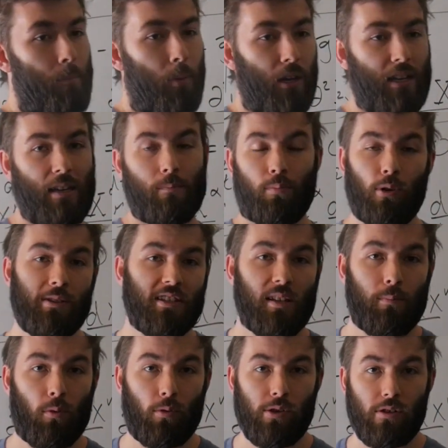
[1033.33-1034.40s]
but in
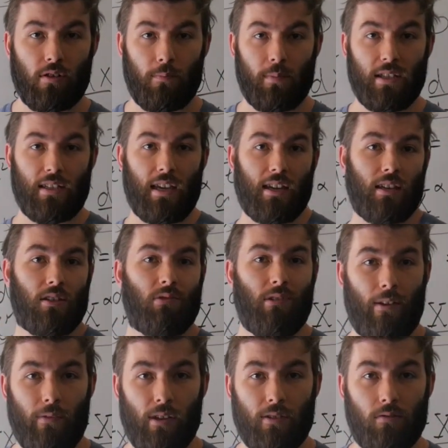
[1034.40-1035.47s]
principle, you could be taking
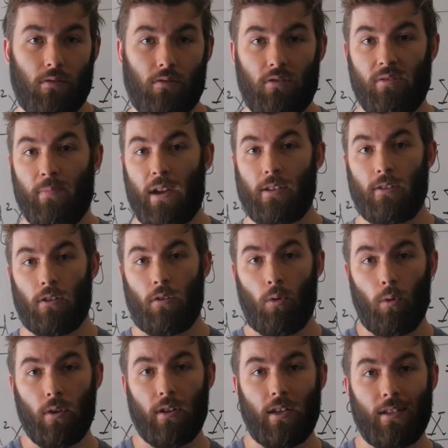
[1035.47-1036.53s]
derivatives with respect to
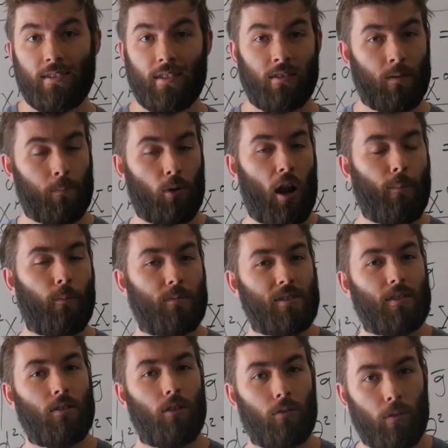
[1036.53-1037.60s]
coordinates, and the problem
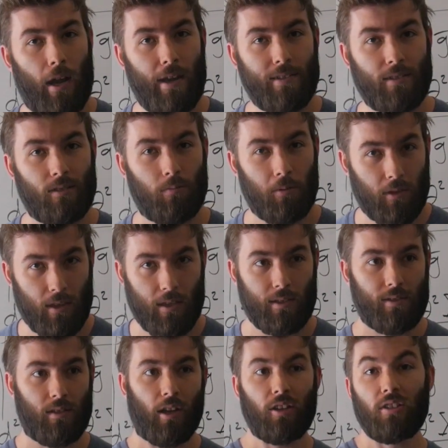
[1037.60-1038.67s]
still arises with
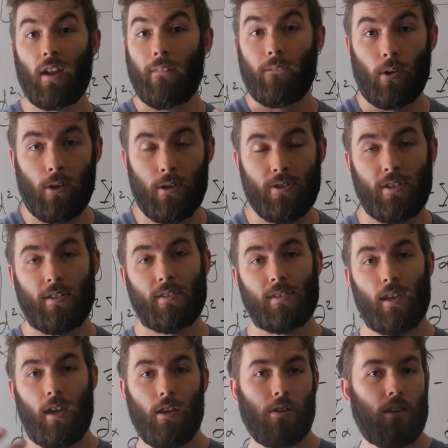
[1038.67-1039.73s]
things like divergence
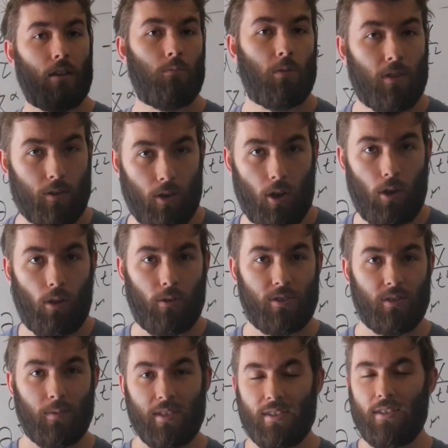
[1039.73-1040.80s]
and with curl.
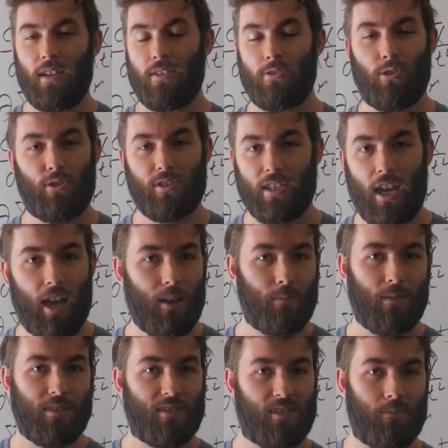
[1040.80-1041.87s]
So it's not just time
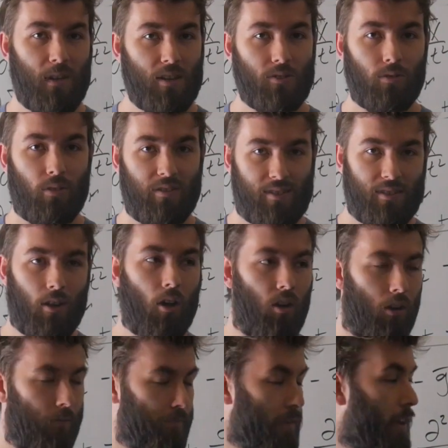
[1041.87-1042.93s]
that's special, it's
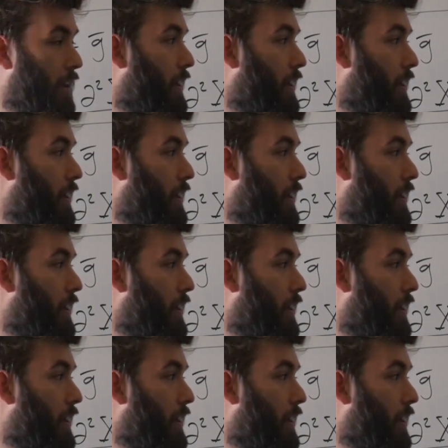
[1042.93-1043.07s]
all.